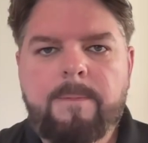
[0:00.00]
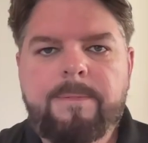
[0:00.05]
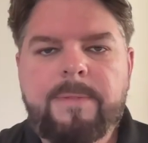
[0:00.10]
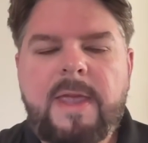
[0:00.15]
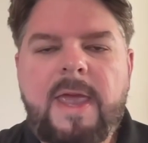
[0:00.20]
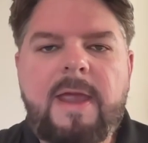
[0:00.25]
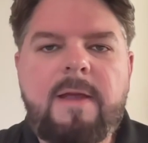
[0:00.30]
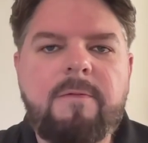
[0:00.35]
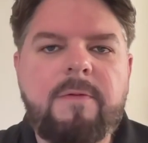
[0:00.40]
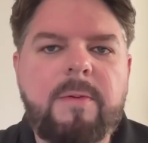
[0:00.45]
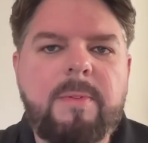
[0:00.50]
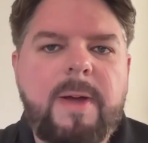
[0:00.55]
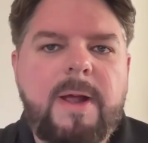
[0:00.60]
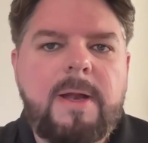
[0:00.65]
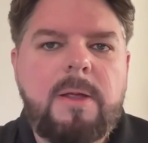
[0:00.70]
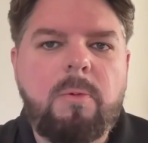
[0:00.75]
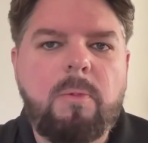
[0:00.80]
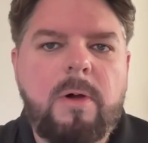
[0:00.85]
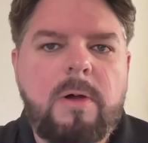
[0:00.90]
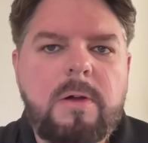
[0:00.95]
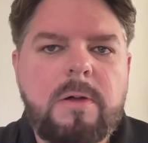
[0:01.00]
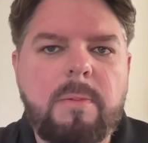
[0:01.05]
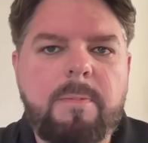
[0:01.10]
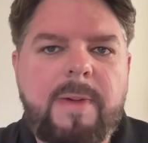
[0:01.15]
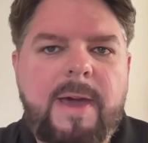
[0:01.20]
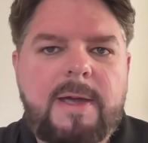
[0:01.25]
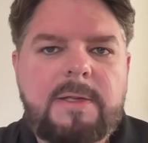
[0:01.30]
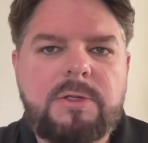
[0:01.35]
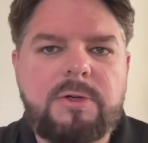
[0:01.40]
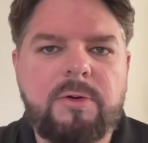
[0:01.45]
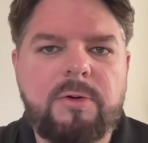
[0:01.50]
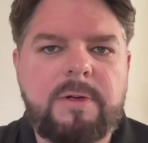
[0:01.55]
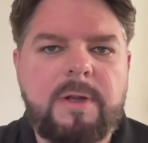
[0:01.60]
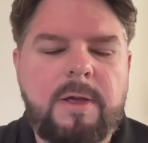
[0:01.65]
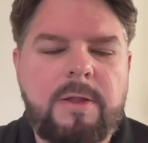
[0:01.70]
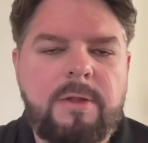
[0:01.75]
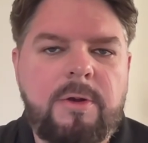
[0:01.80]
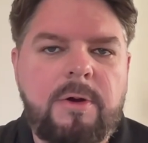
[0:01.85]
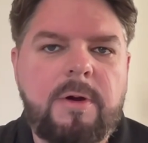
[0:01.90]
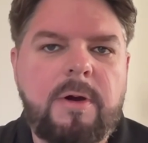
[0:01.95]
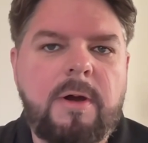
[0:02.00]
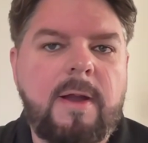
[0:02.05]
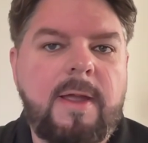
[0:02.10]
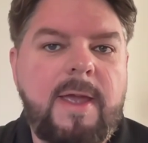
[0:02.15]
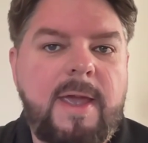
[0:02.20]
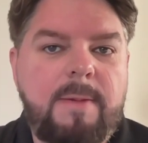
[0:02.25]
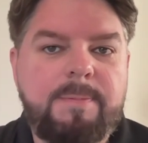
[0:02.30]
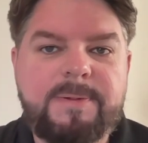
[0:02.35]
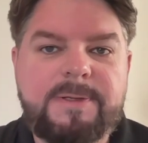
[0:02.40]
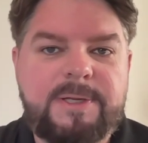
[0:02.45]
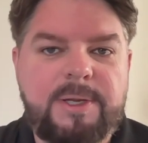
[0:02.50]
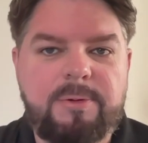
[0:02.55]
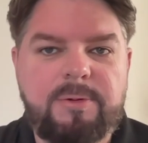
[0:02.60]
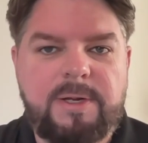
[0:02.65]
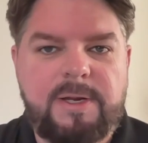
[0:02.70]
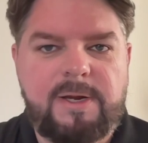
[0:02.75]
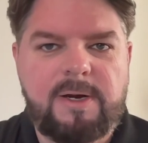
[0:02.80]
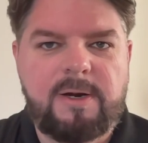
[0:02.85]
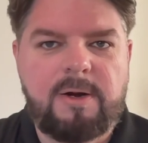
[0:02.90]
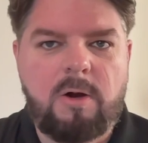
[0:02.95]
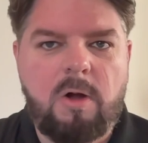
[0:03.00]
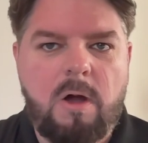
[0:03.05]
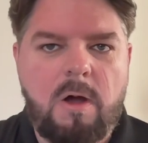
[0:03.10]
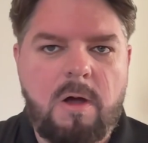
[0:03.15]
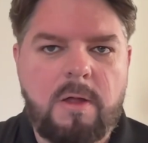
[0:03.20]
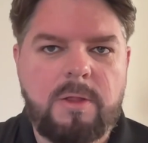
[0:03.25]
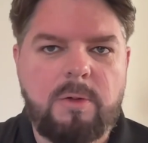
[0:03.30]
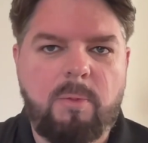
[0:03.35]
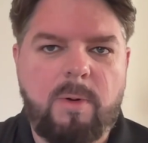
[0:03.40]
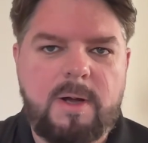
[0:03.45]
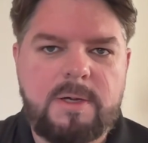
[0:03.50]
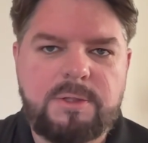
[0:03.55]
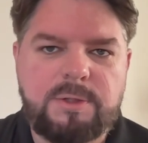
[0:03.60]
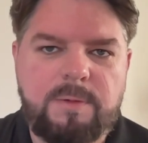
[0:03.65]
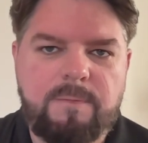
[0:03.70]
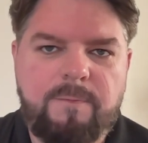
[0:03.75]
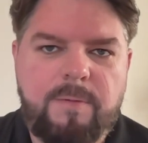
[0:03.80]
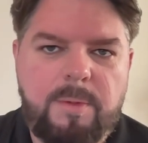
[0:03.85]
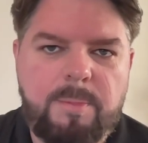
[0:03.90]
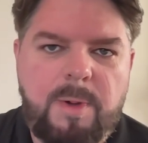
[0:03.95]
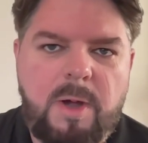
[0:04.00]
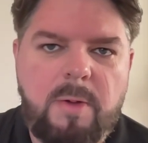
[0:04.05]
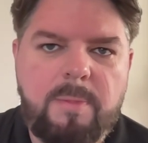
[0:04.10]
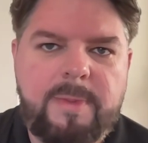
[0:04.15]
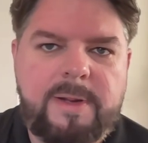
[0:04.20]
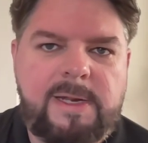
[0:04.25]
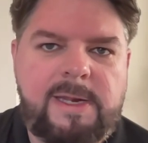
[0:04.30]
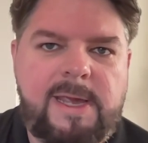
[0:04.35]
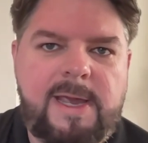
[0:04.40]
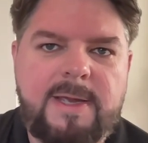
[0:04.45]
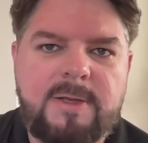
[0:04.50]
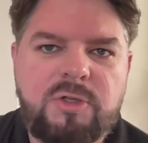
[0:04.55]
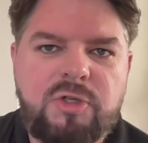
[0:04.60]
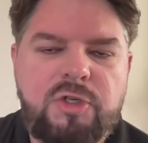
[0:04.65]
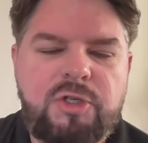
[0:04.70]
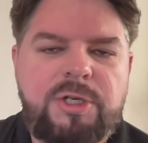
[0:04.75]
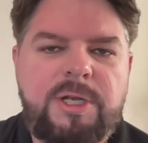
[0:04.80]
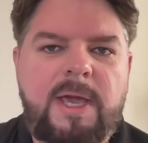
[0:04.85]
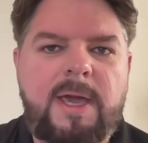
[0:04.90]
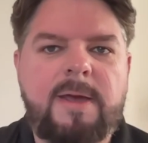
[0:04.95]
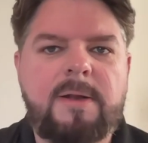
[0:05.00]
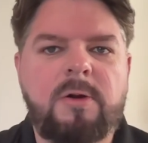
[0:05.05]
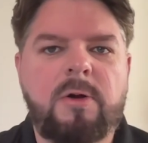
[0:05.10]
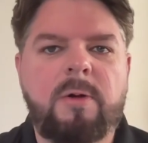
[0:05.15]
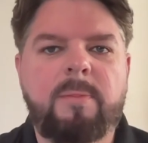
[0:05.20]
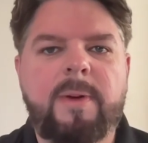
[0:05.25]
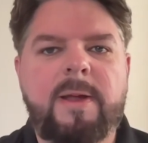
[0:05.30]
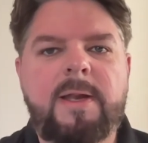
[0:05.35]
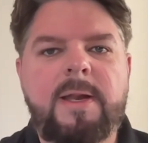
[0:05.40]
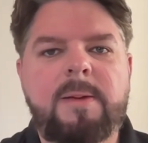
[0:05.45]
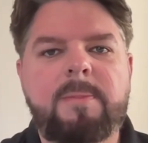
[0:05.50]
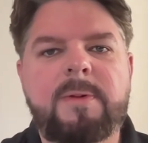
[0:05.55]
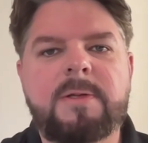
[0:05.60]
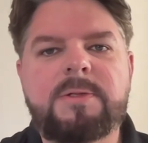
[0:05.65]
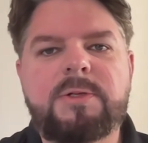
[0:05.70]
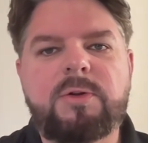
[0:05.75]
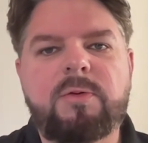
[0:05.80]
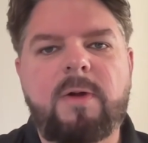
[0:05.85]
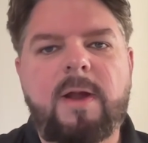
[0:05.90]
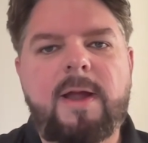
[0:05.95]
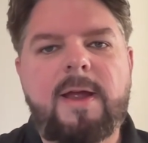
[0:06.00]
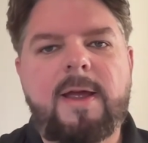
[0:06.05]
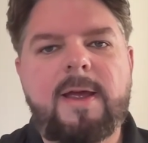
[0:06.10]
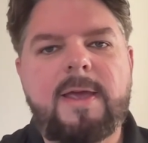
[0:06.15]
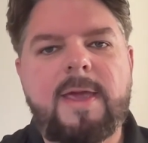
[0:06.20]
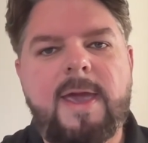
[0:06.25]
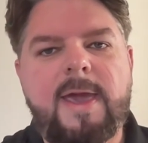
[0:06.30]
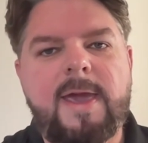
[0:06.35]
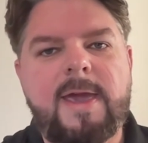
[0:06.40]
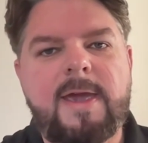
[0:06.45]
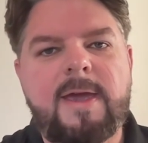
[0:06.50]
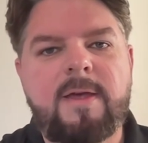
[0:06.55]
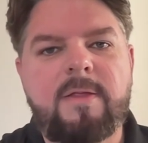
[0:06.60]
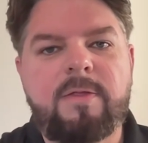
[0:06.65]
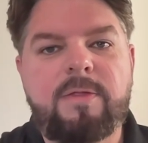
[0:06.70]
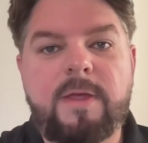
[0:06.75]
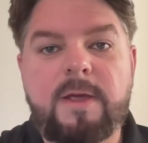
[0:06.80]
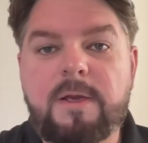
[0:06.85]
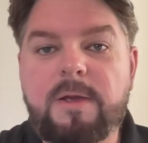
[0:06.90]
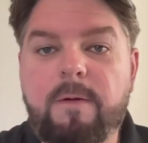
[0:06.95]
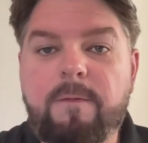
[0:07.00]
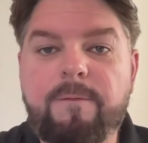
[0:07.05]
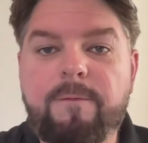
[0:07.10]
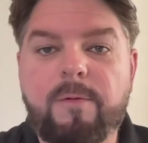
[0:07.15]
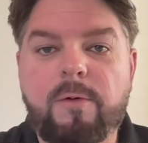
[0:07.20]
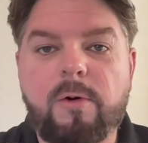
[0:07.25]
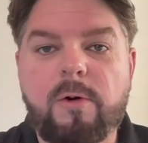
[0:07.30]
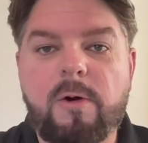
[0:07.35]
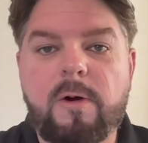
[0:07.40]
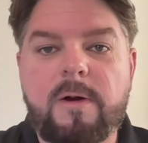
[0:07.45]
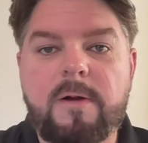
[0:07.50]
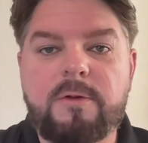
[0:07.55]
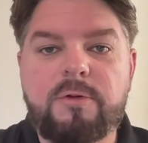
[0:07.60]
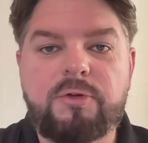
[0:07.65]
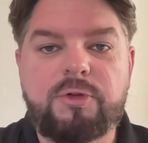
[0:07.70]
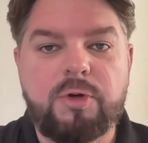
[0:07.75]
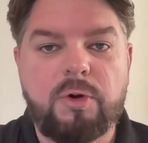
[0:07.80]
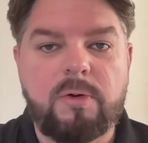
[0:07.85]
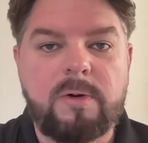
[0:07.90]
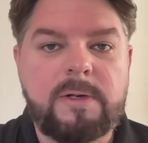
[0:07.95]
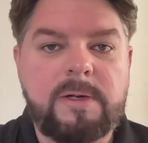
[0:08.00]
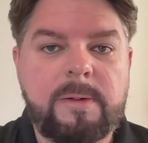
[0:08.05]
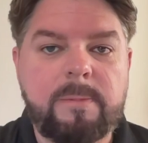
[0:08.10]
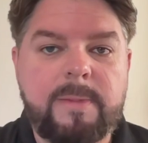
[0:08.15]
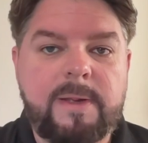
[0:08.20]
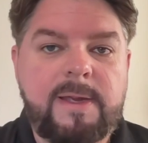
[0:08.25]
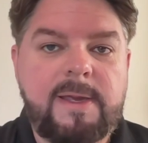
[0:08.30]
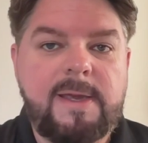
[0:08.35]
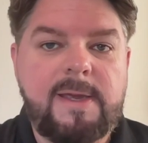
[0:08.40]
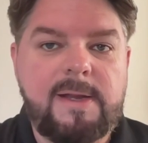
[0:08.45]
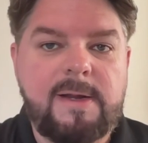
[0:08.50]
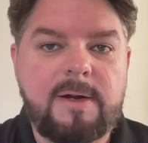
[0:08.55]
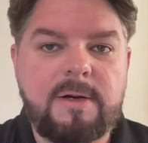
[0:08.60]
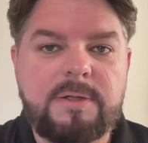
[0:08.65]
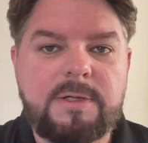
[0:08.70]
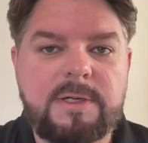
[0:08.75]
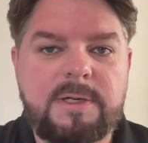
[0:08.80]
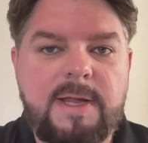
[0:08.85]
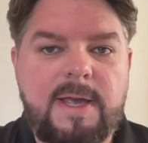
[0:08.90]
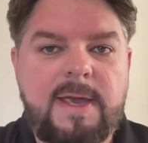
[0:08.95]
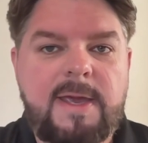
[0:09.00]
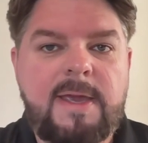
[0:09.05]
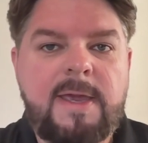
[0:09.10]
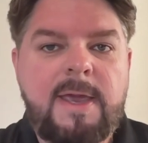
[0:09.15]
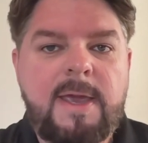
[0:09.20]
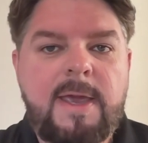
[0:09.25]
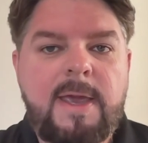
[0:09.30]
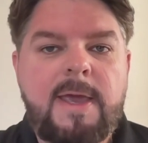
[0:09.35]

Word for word: Hey everybody, welcome back to another episode here on the Washington Football Maniacs channel. My name is Greg and thank you for joining me here today.